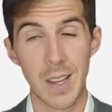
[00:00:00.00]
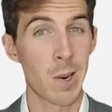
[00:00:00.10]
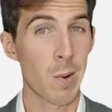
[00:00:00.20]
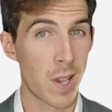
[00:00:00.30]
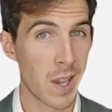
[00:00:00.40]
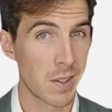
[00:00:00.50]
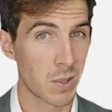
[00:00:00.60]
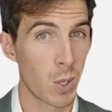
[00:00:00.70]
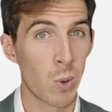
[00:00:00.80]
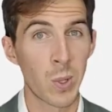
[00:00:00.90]
In our
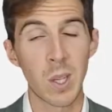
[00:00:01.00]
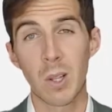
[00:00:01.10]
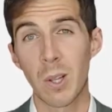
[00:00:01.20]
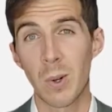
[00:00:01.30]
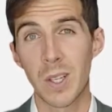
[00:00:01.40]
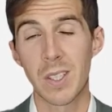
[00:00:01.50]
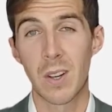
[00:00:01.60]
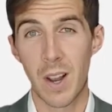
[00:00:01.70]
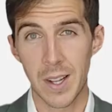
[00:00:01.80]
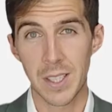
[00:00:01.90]
case, we only included
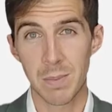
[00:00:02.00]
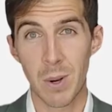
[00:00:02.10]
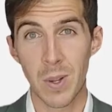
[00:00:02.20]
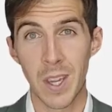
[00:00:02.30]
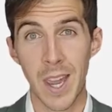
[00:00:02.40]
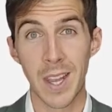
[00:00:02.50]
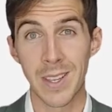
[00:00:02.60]
non-smoking